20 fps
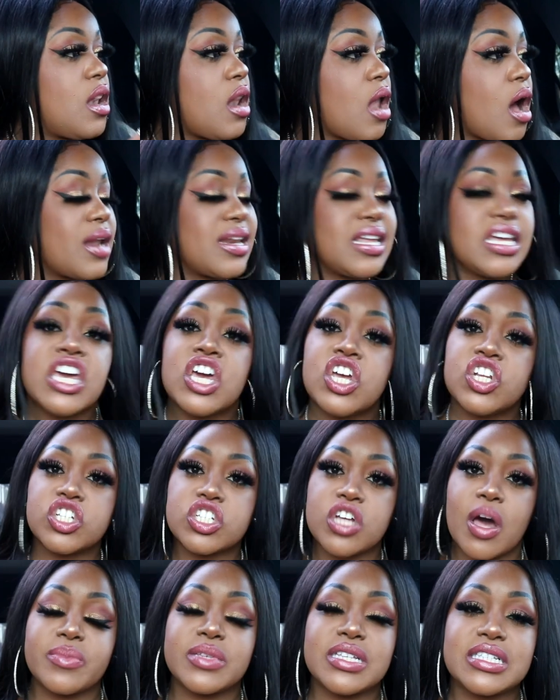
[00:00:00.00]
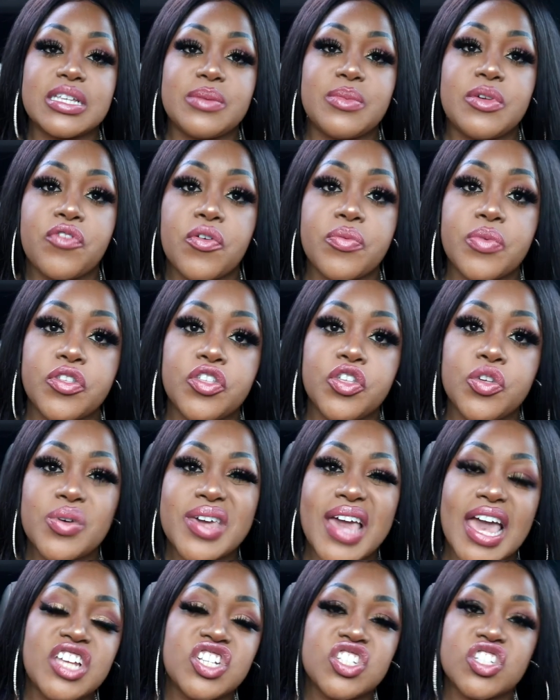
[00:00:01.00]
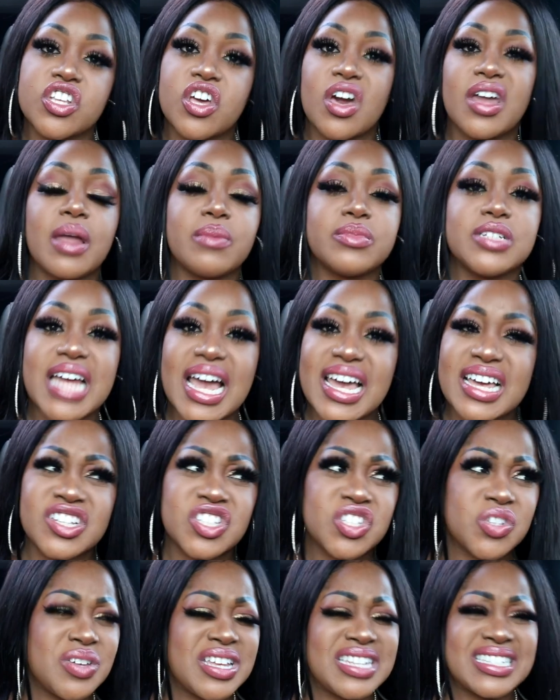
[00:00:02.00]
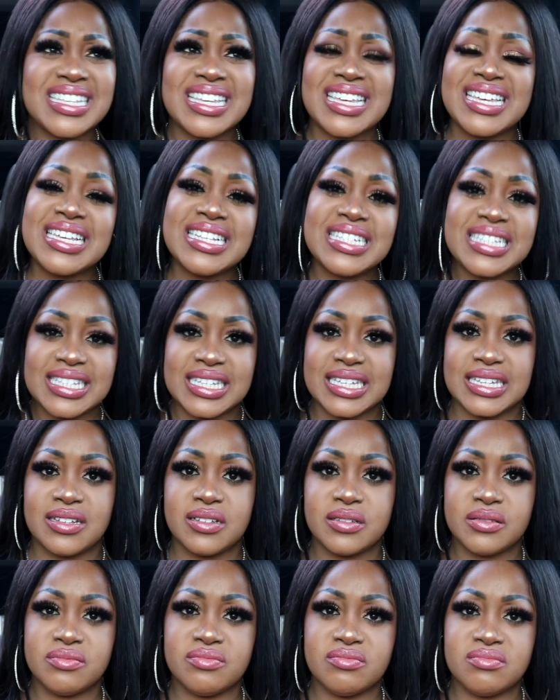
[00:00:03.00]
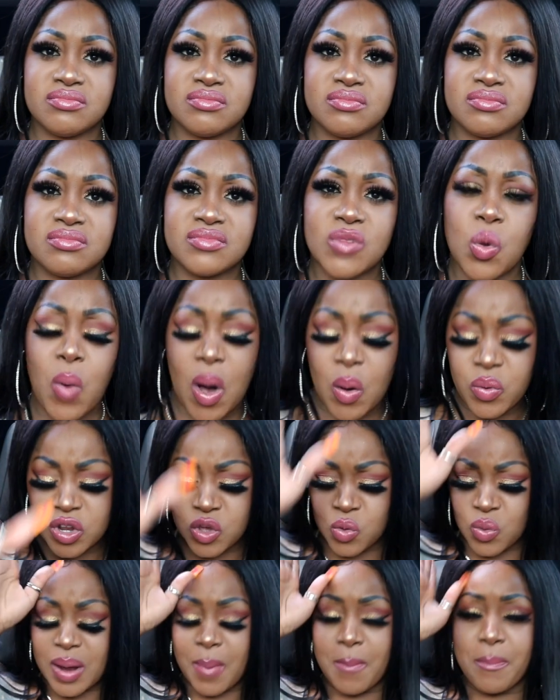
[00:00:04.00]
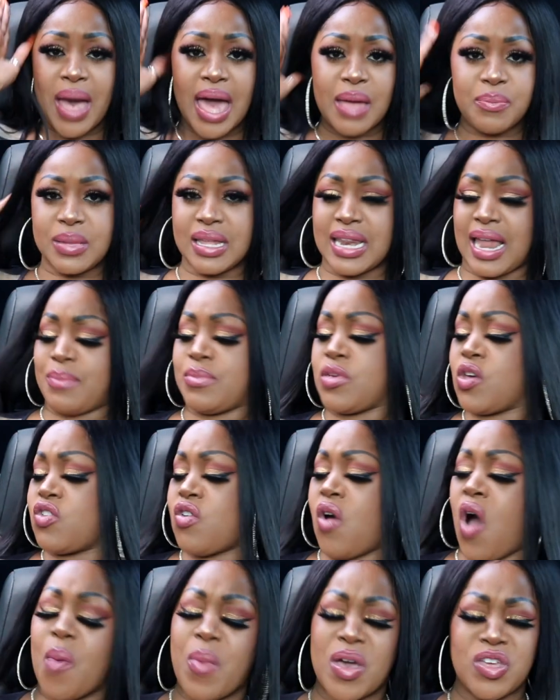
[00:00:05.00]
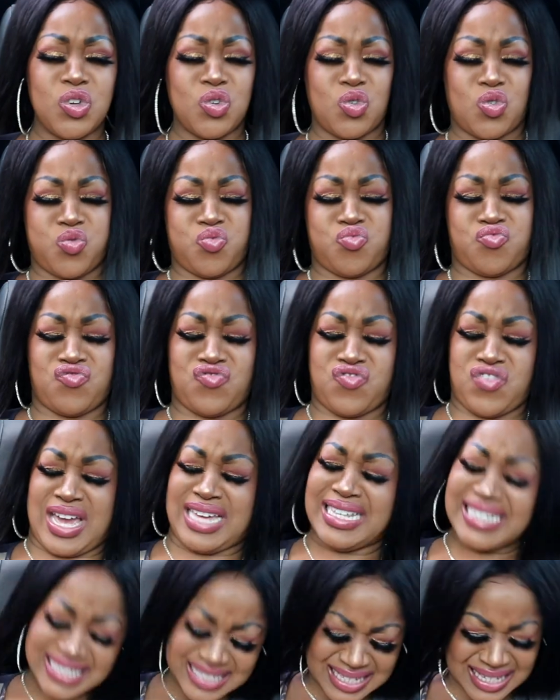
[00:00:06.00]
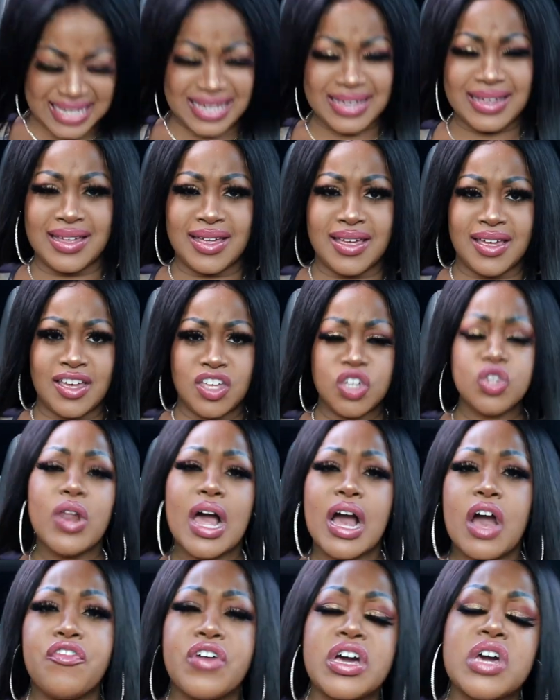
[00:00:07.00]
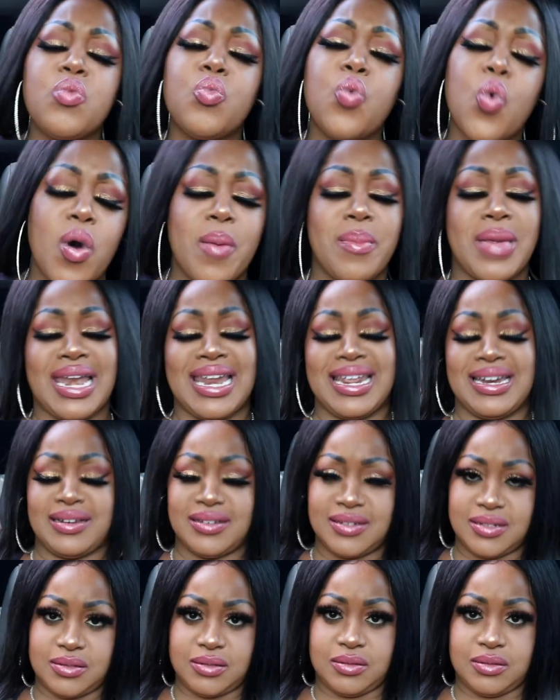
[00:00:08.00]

Lani, she's come to see me from the UK. She's a girl I'm chatting to. It's easy. Why wouldn't you want a bad bee like me on your arm? Are you crazy? You like a fucking watermelon.